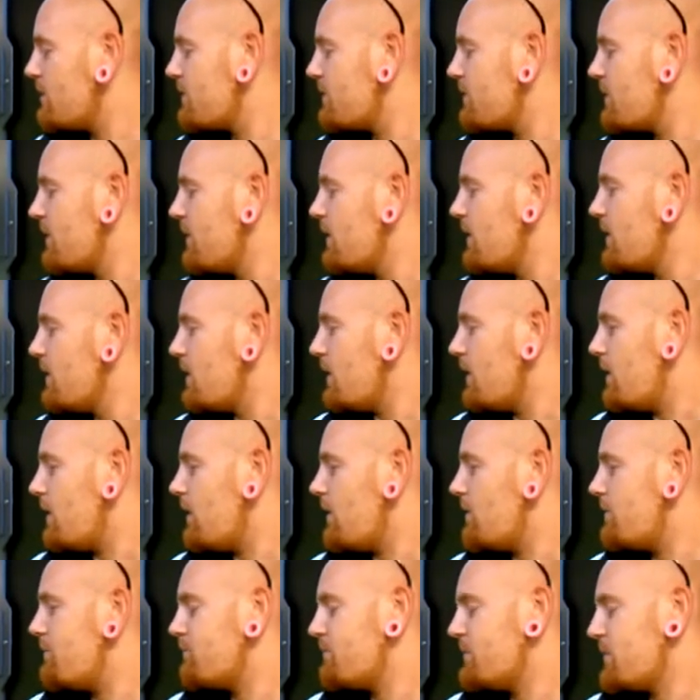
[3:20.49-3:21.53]

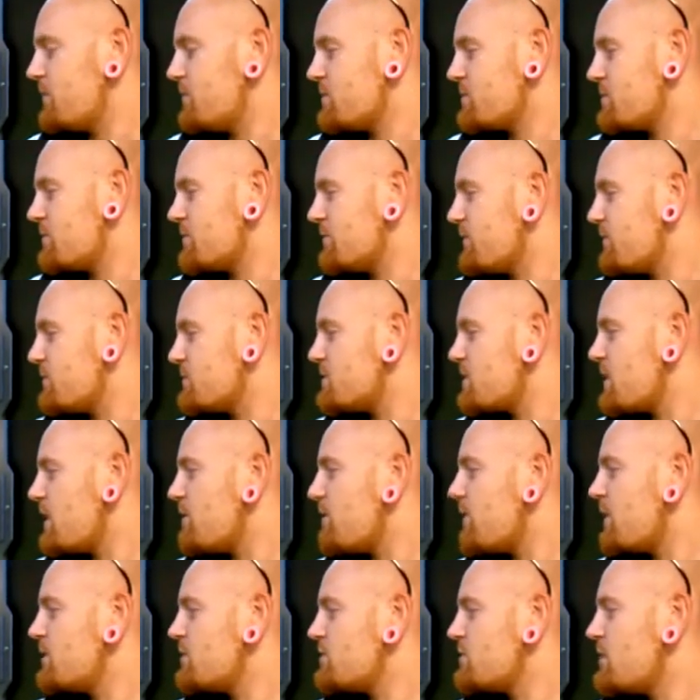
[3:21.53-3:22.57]
It was the first
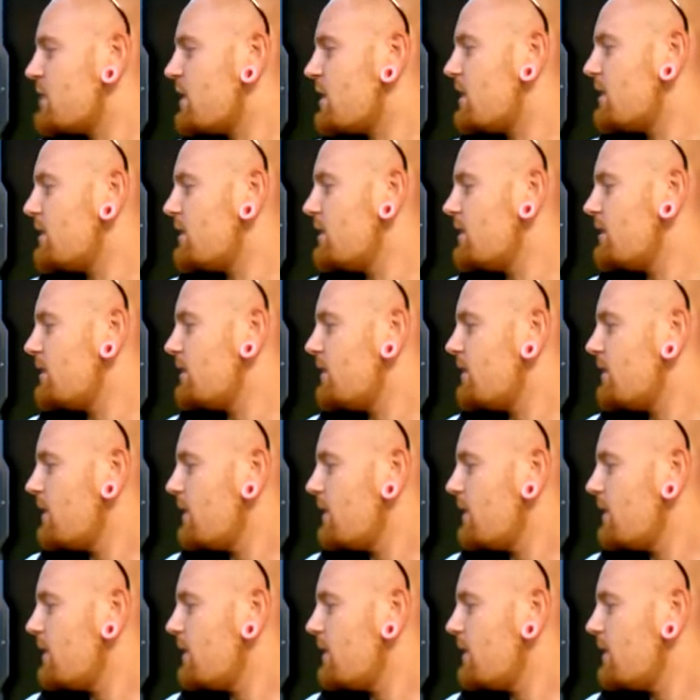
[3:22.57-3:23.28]
time I shot it,